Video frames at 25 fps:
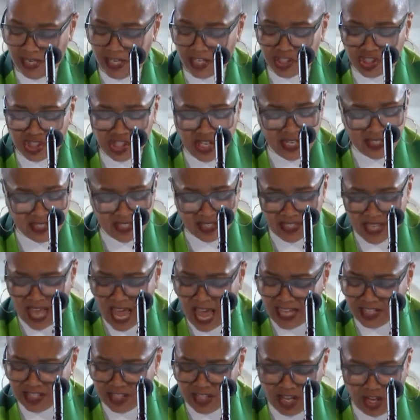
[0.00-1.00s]
Jesus
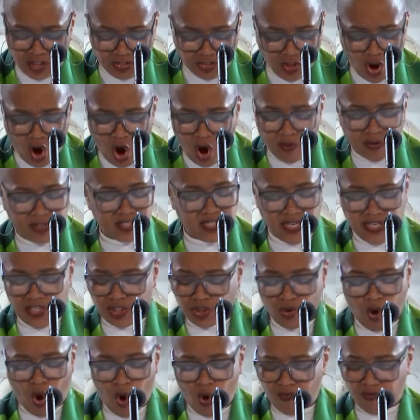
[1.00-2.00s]
has the authority
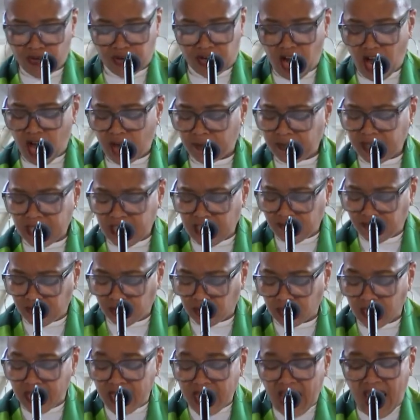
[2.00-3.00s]
to overcome
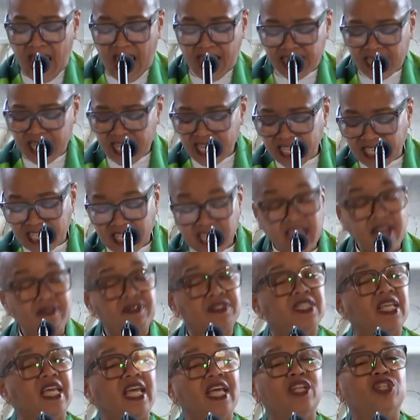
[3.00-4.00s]
evil, and he
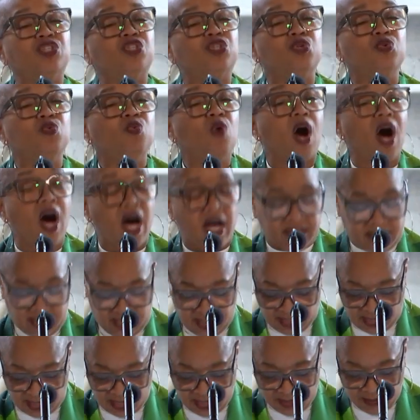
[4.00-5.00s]
gives it to
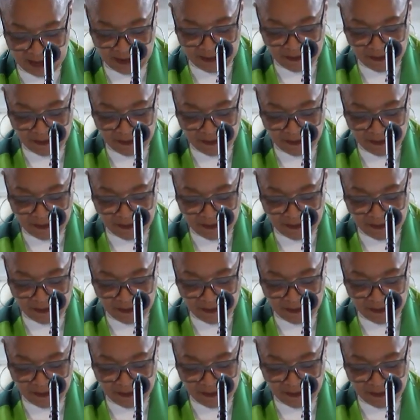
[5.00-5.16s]
us.